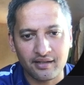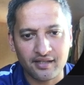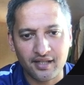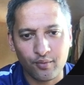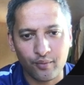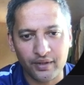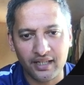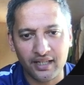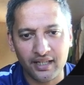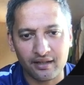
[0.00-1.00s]
Let's see what we
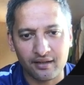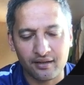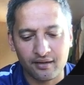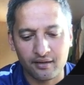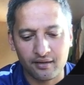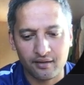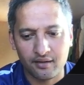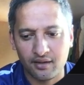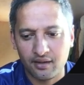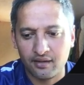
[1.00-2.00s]
get.
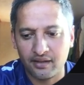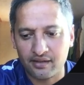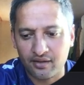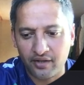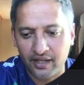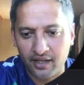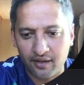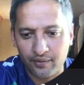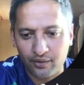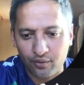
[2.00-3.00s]
Let's crank it
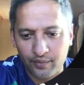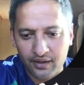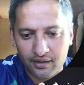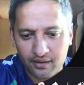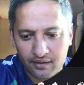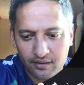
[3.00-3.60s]
up a little bit.